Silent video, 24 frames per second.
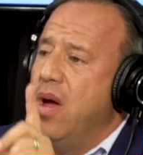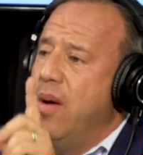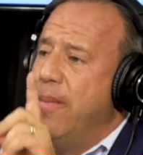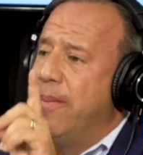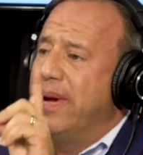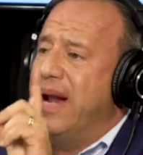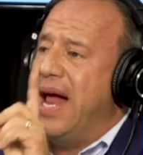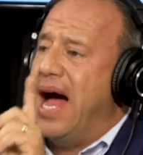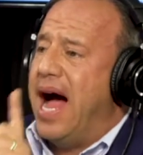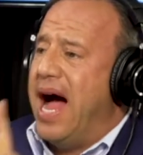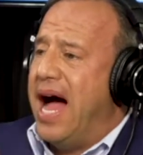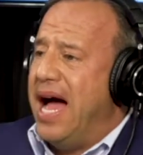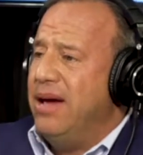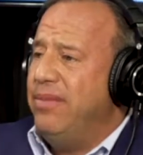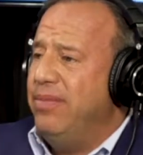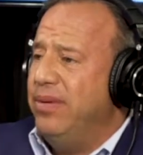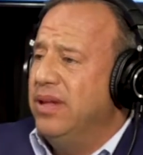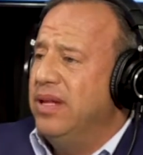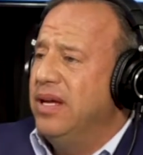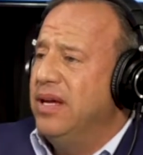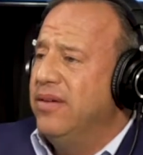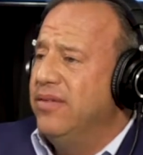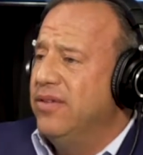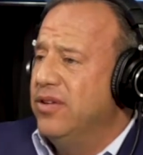But I
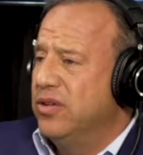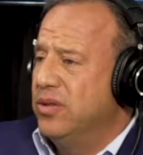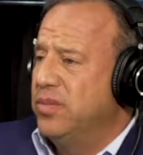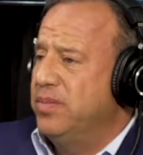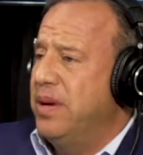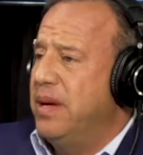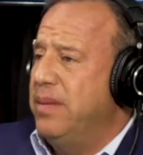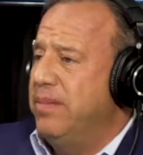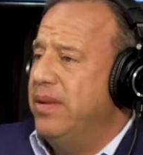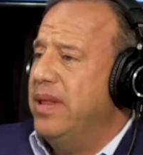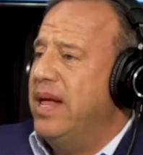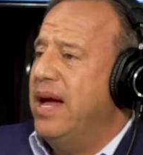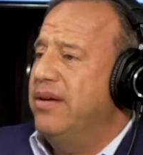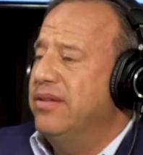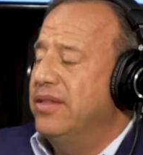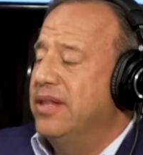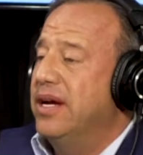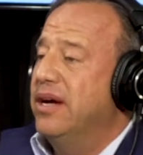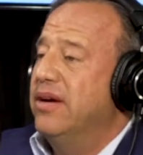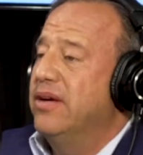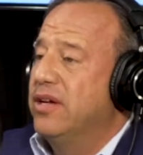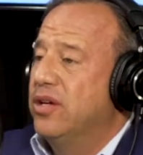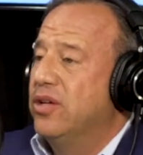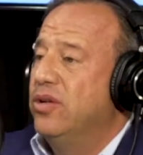believe there's people out
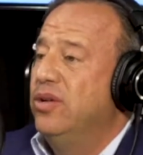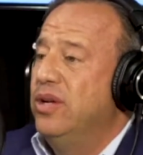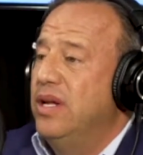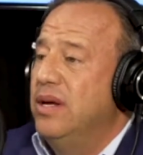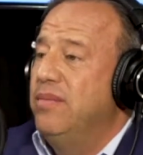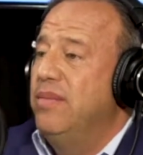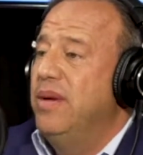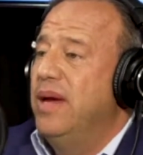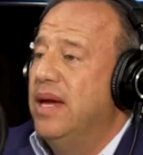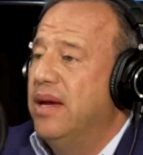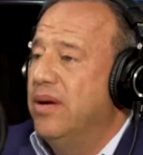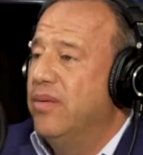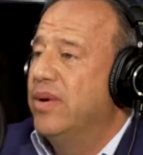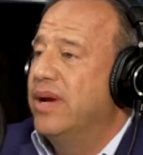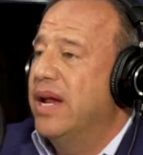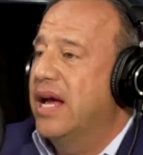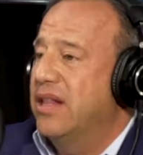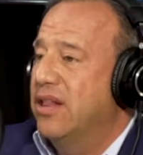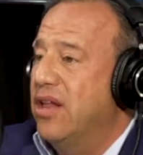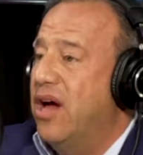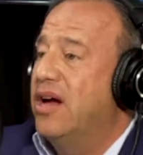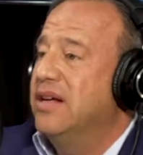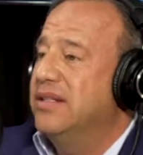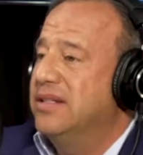there, including me, when I
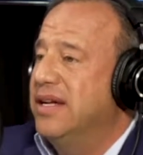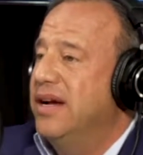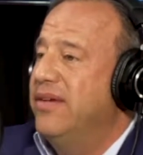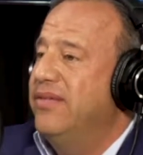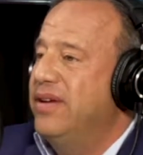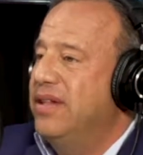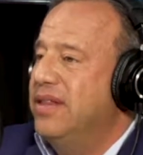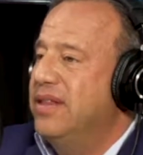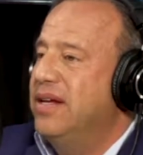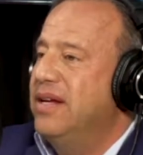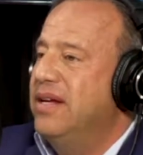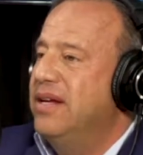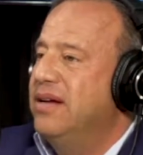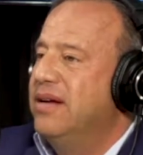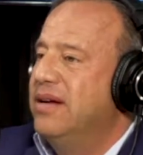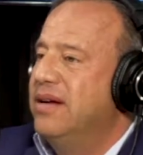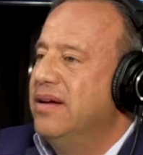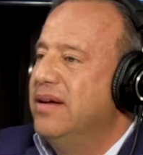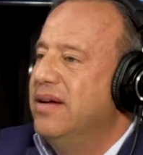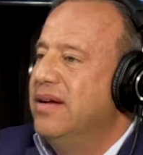lost everything